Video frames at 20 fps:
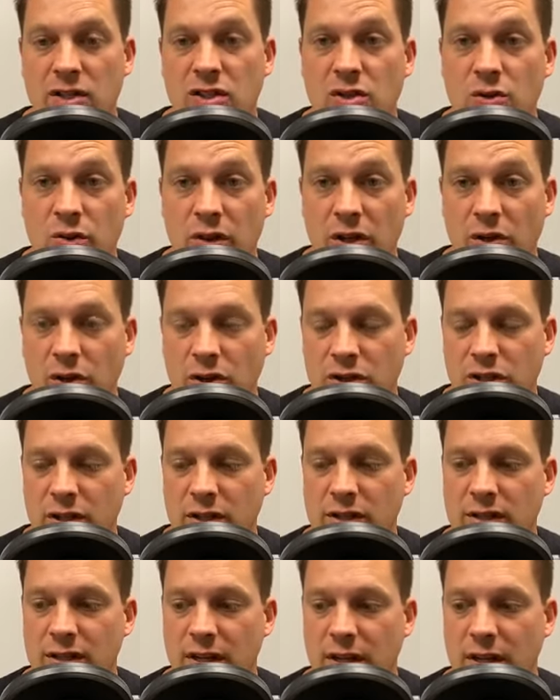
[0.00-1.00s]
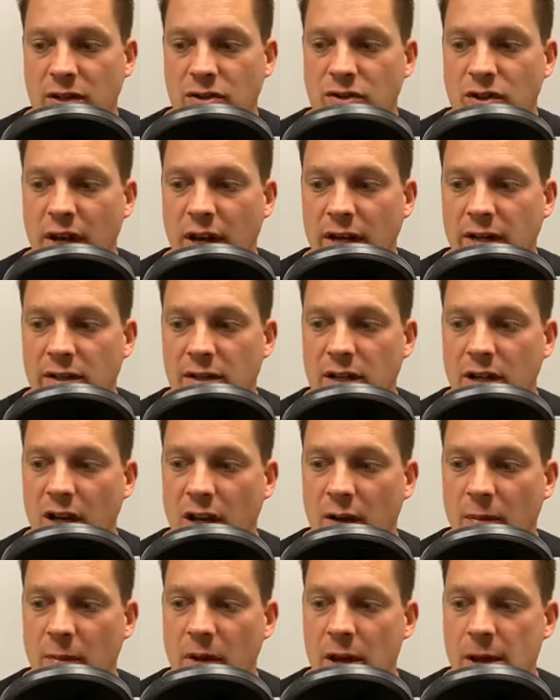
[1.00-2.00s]
due diligence in trying to
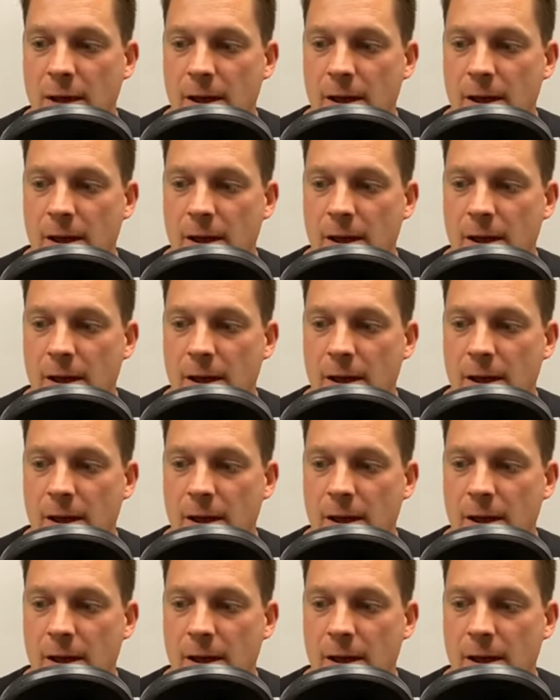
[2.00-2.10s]
come